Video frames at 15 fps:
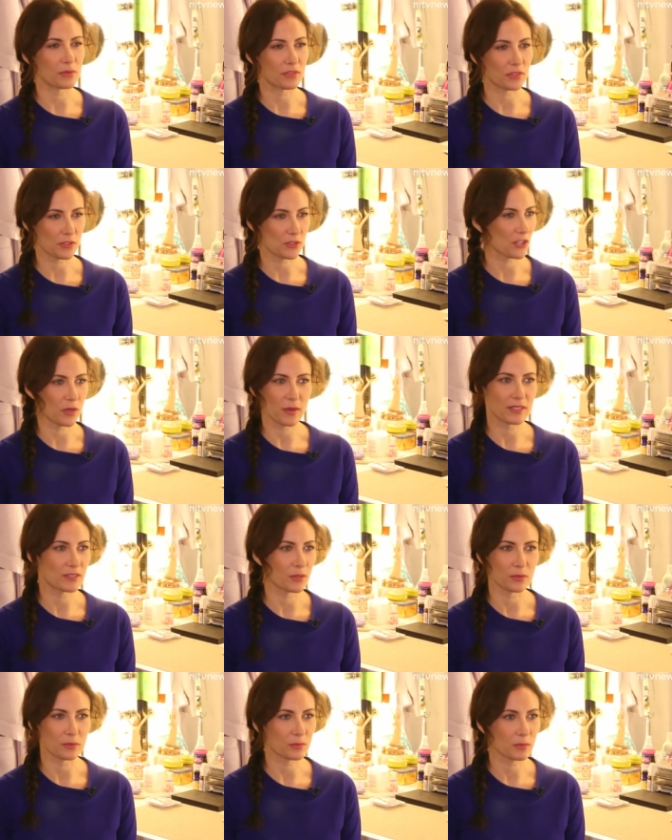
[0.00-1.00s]
first show. I
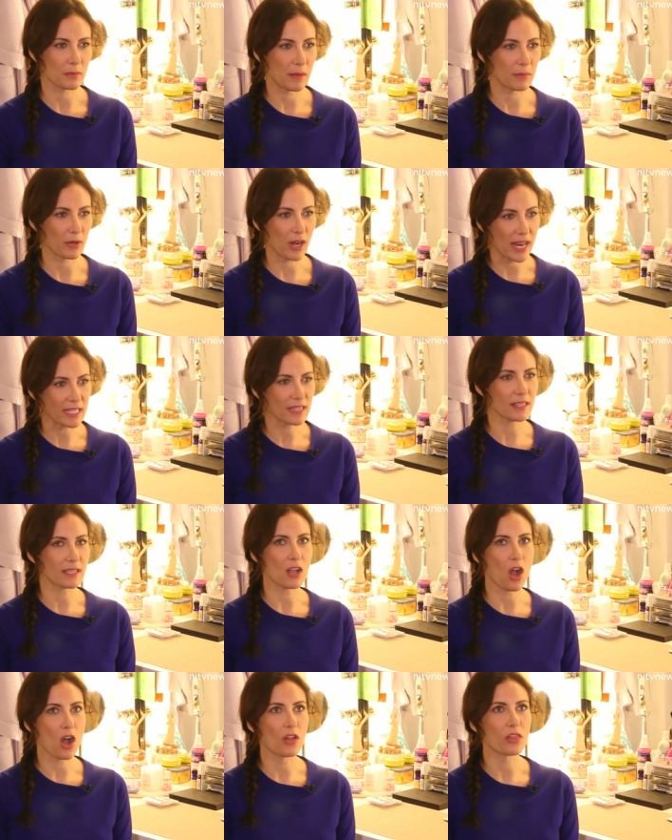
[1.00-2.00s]
don't remember anything
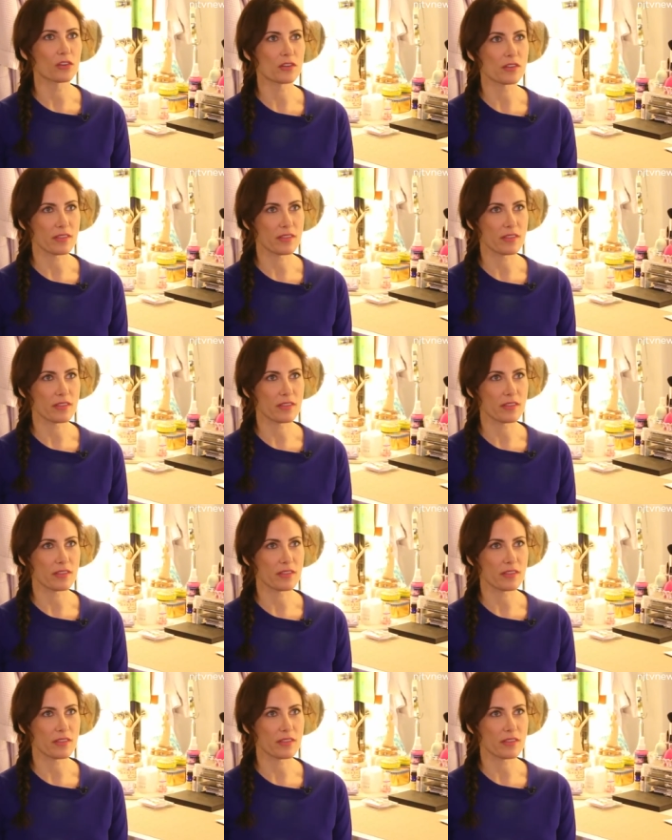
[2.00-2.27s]
other